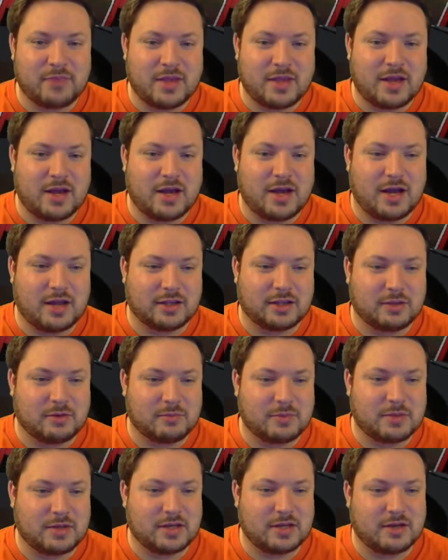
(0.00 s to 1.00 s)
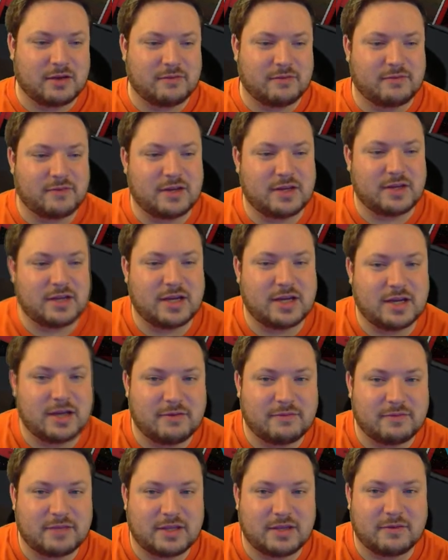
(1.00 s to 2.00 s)
uh, a little bit of a uh,
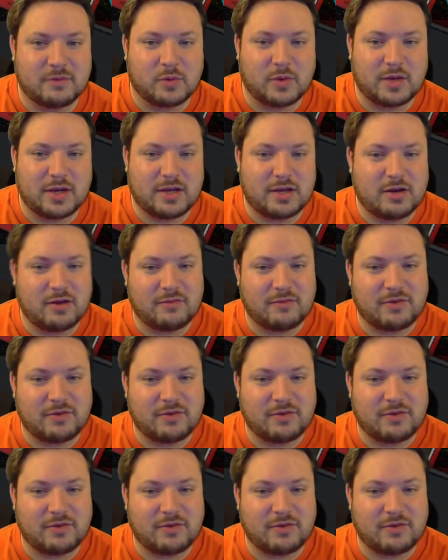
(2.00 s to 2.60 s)
of a giveaway here.